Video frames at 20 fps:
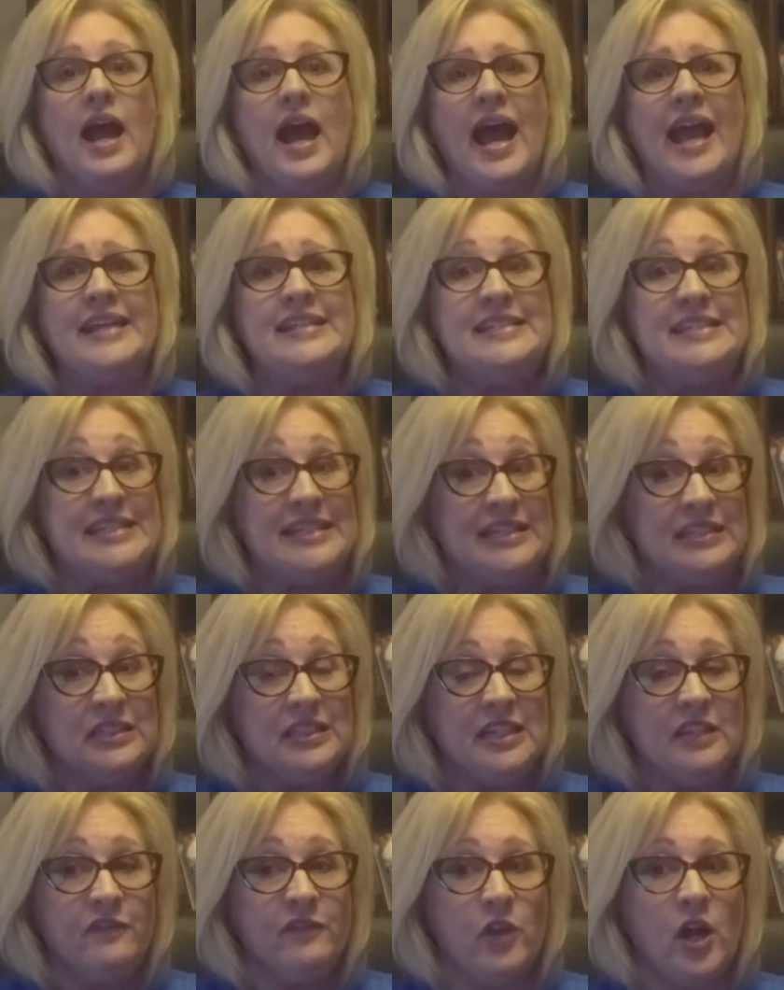
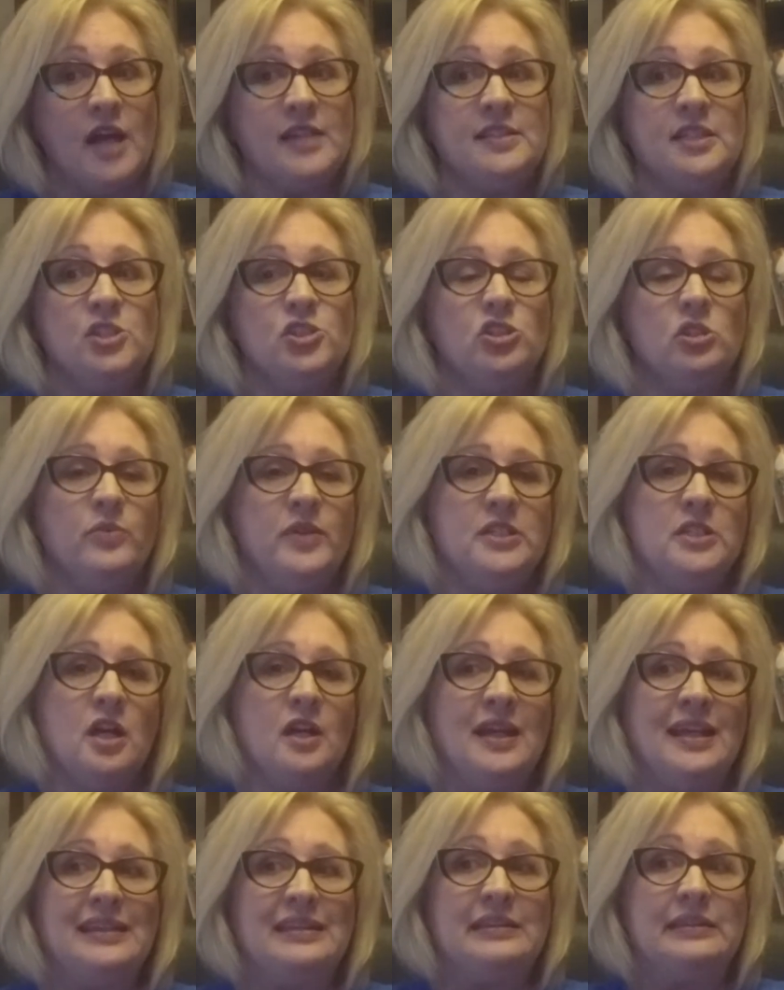Ideally, flossing should be done
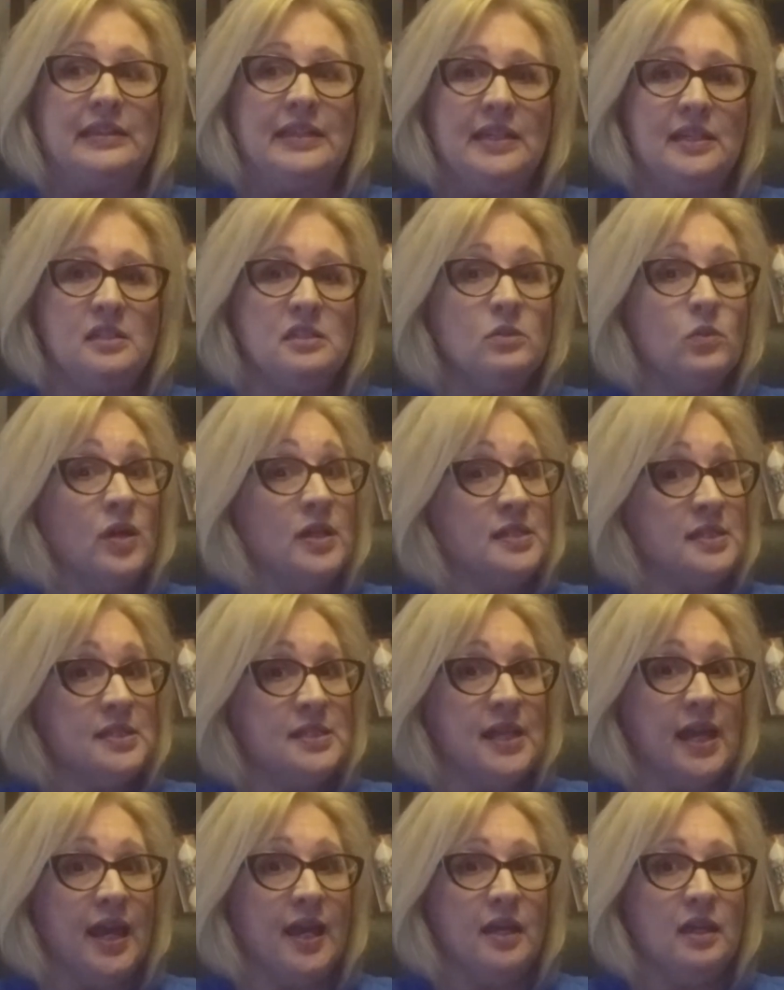at least once a
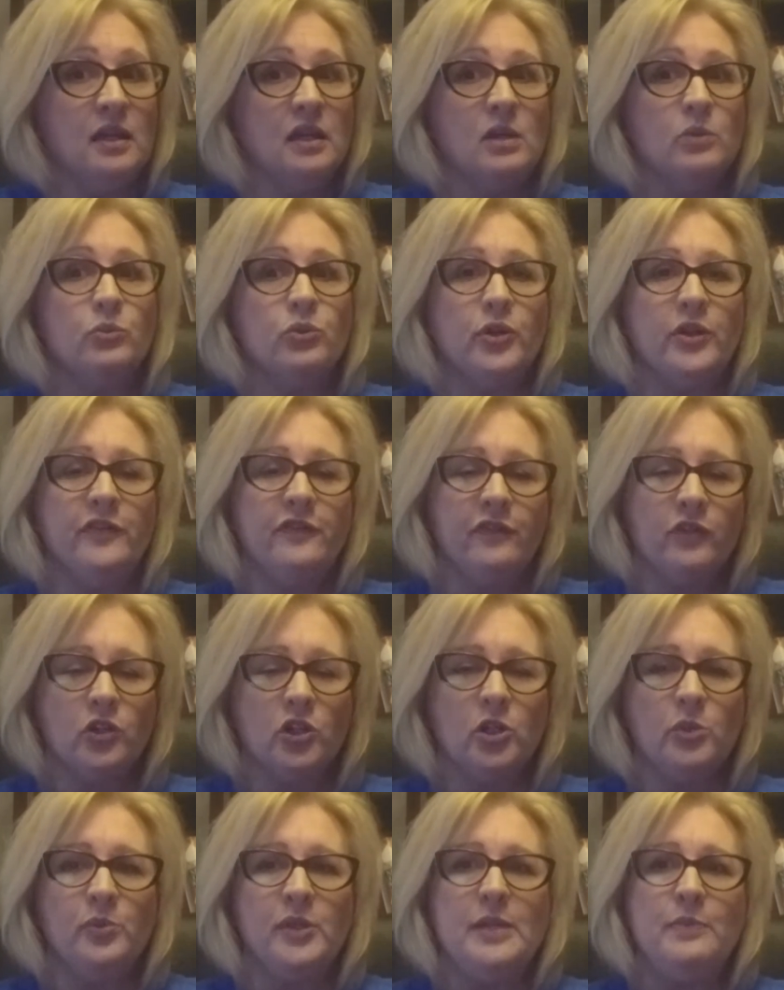day,
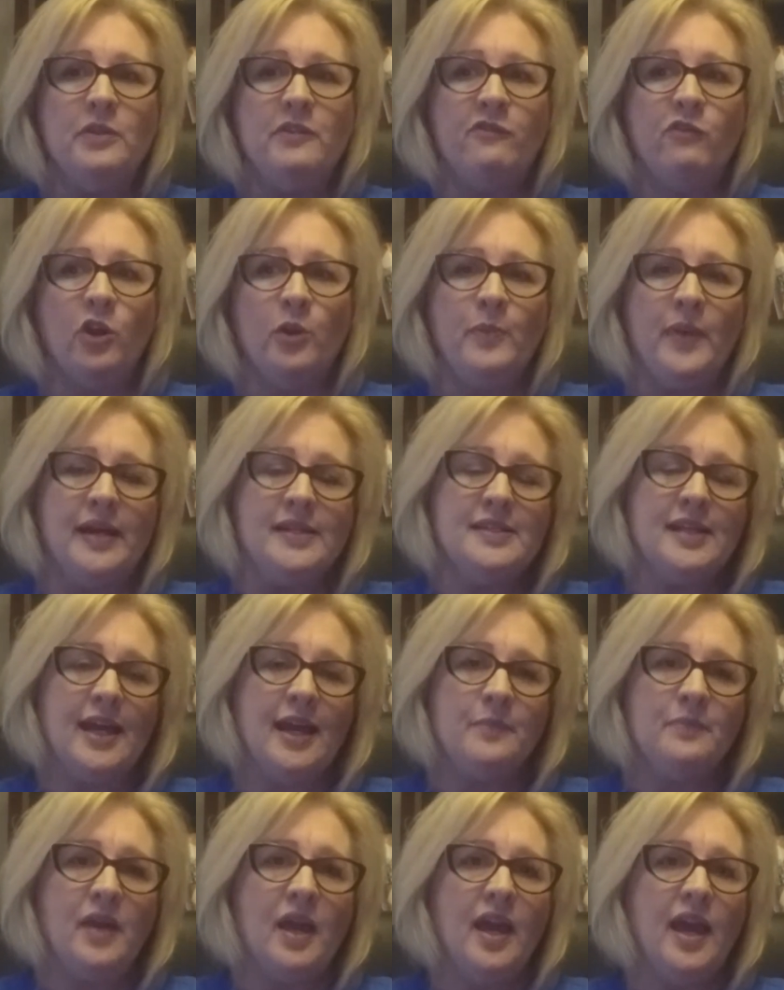preferably before
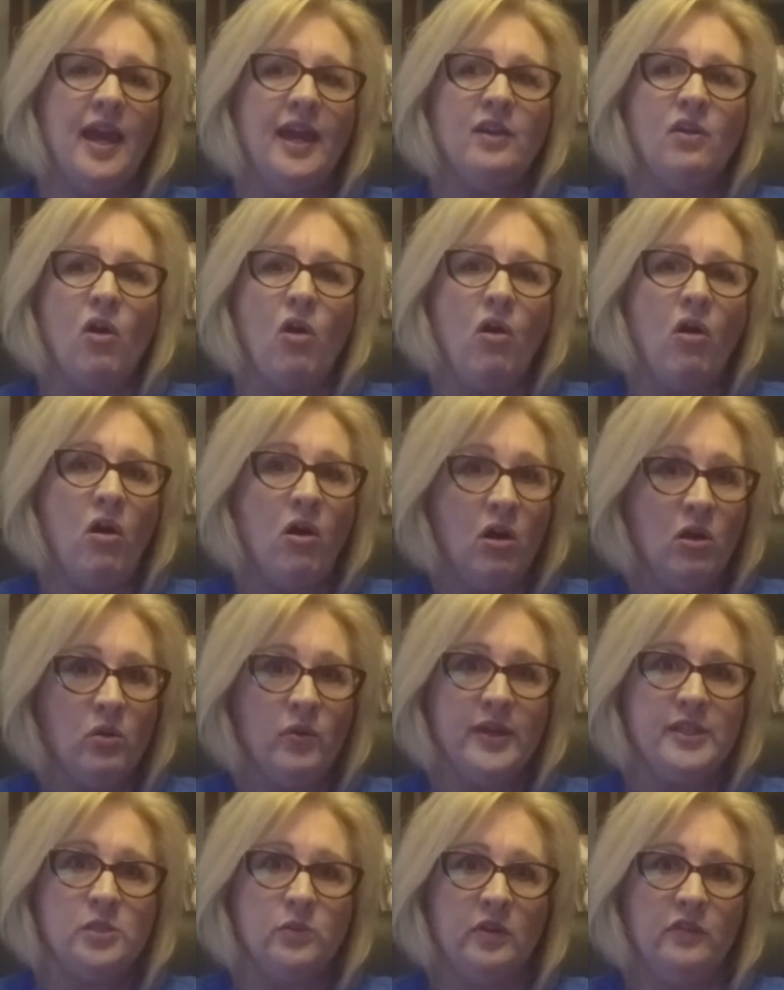bedtime, and
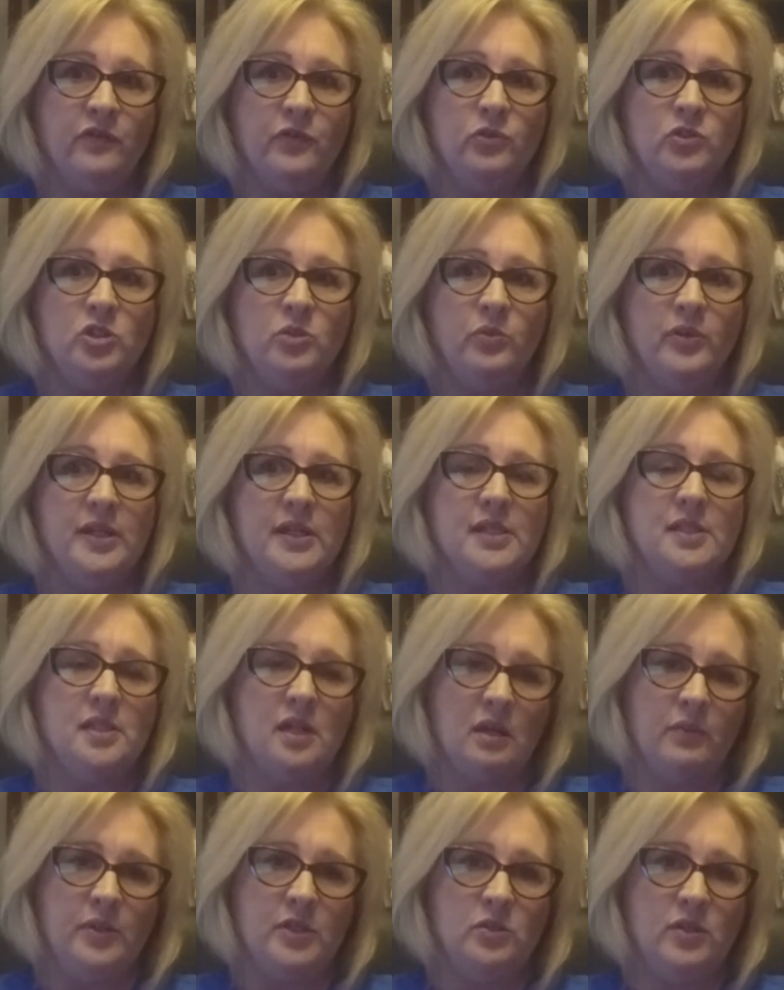always when food debris is
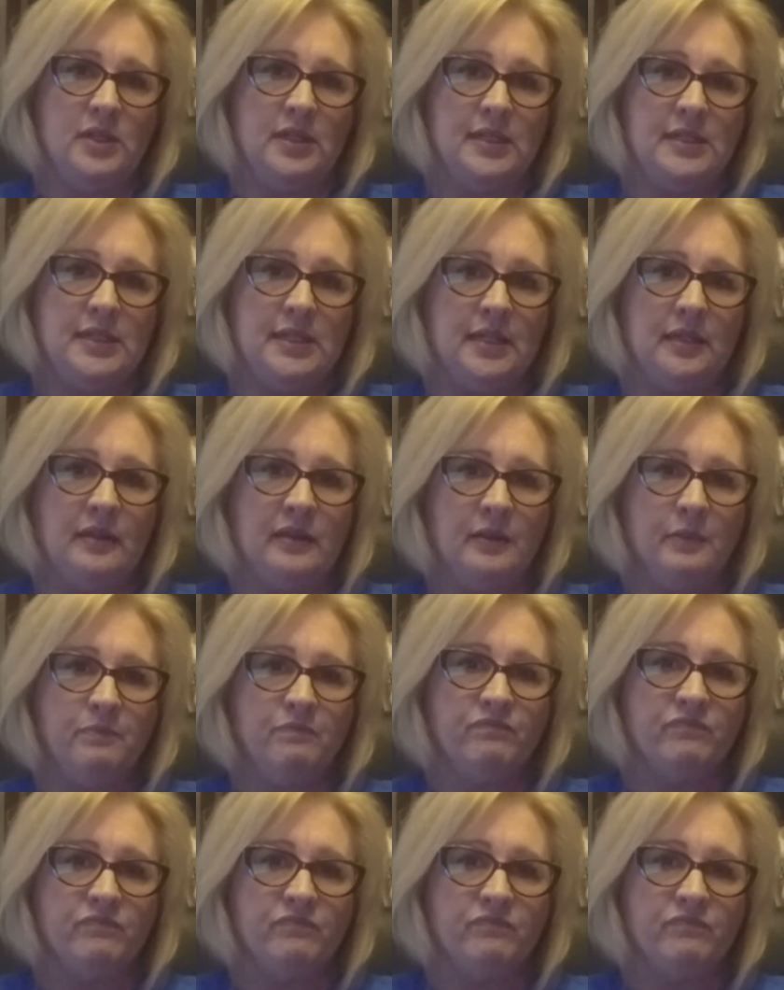stuck between the teeth.